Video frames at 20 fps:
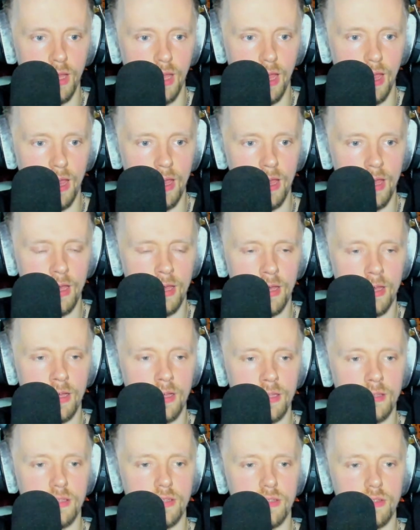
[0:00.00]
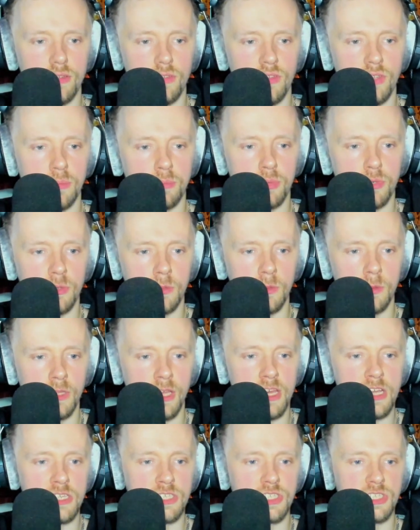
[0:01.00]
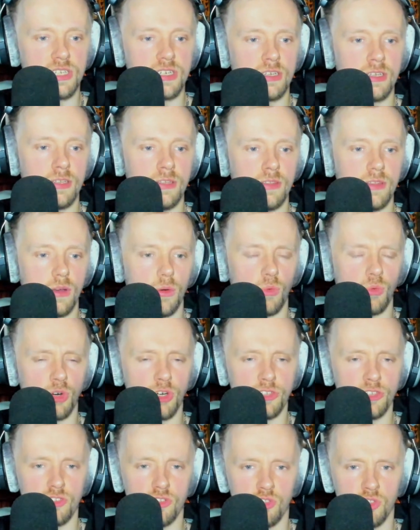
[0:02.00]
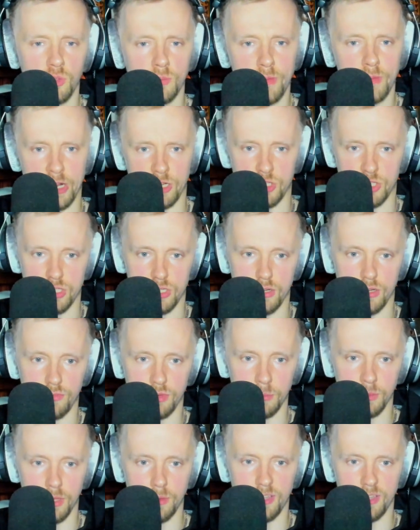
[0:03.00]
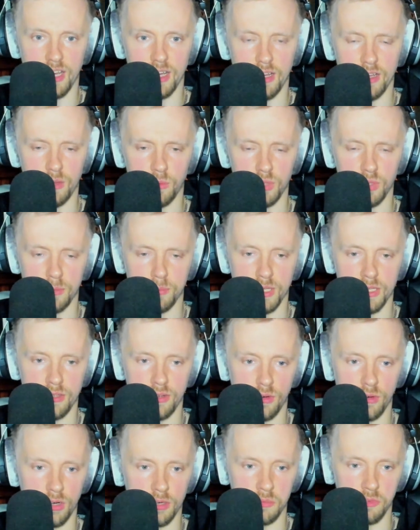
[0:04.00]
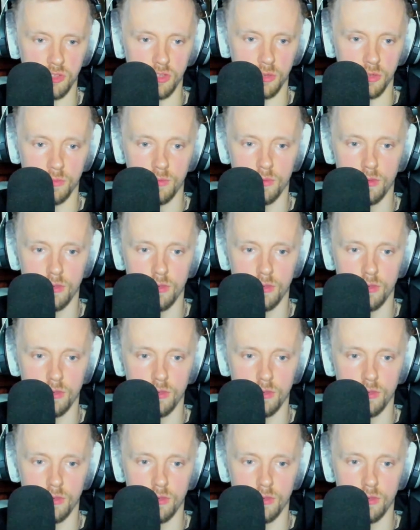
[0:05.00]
And the pronation was too much from the guy with the bigger arm, so,